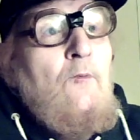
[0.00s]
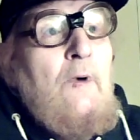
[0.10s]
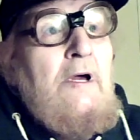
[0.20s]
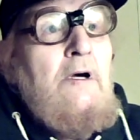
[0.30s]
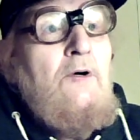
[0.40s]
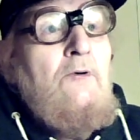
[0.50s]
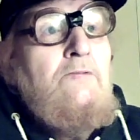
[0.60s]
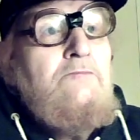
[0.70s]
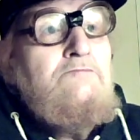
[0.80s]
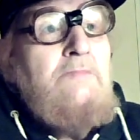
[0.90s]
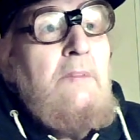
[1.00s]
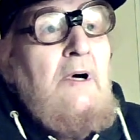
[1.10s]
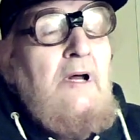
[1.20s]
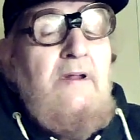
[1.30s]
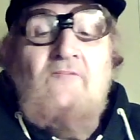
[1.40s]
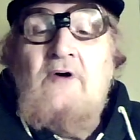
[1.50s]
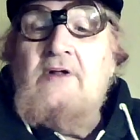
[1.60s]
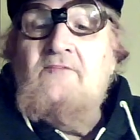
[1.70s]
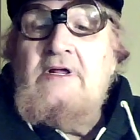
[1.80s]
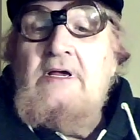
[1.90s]
Well, I
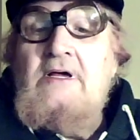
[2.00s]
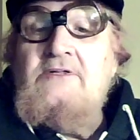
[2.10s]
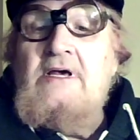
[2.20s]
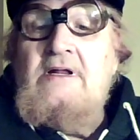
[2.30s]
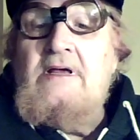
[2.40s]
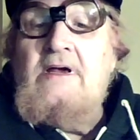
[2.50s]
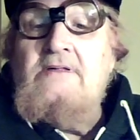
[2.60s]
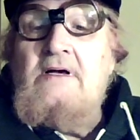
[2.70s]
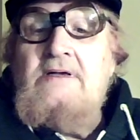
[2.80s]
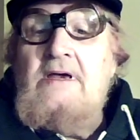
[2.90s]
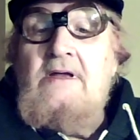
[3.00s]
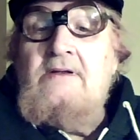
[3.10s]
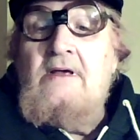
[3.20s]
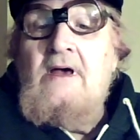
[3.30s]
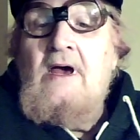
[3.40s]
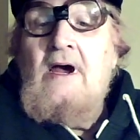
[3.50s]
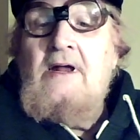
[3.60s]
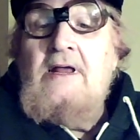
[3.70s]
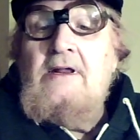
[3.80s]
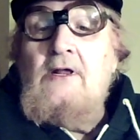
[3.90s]
never ever heard anything again.
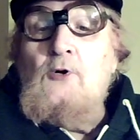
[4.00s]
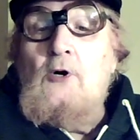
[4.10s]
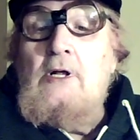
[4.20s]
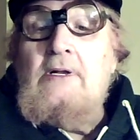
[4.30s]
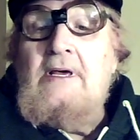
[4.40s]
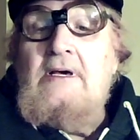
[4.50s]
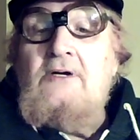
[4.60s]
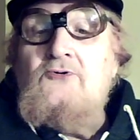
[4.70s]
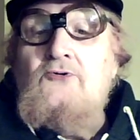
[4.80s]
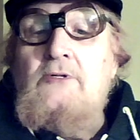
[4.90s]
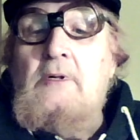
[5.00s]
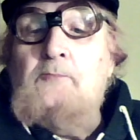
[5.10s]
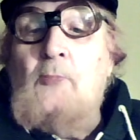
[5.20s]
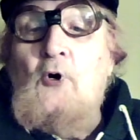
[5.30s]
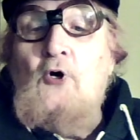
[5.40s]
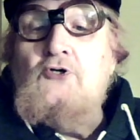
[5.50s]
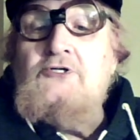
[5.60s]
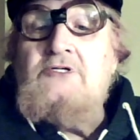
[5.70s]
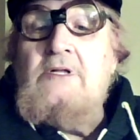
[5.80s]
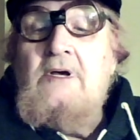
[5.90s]
And then I got a letter through the
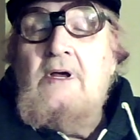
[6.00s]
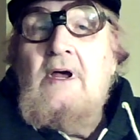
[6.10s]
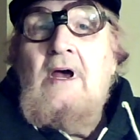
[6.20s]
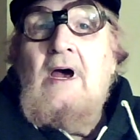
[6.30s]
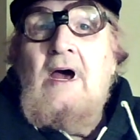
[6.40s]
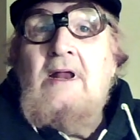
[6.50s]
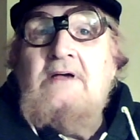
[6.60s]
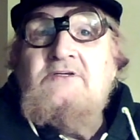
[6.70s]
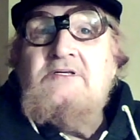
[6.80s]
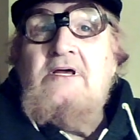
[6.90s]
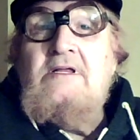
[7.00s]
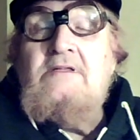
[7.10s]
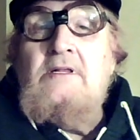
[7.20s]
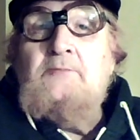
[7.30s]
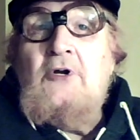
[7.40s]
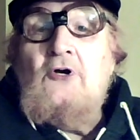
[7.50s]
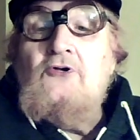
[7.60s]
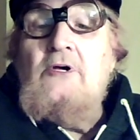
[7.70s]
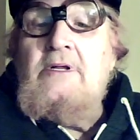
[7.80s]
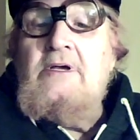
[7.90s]
post and it said that the
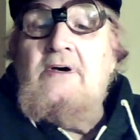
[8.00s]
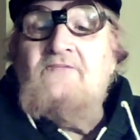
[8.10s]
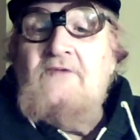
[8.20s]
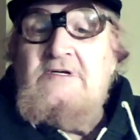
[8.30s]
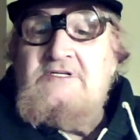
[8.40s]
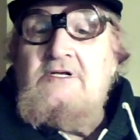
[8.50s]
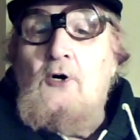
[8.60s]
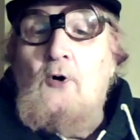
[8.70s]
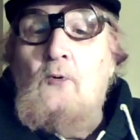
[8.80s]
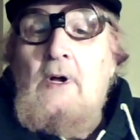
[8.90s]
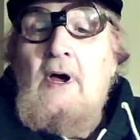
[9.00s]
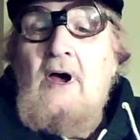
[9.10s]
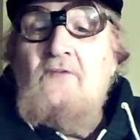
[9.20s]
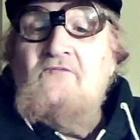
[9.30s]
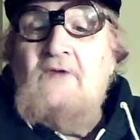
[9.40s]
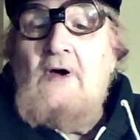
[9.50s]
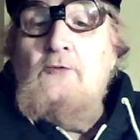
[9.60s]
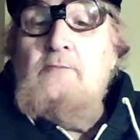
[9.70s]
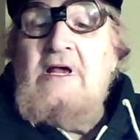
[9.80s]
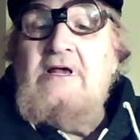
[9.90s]
Procurator Fiscal had
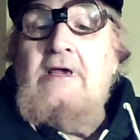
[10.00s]
found me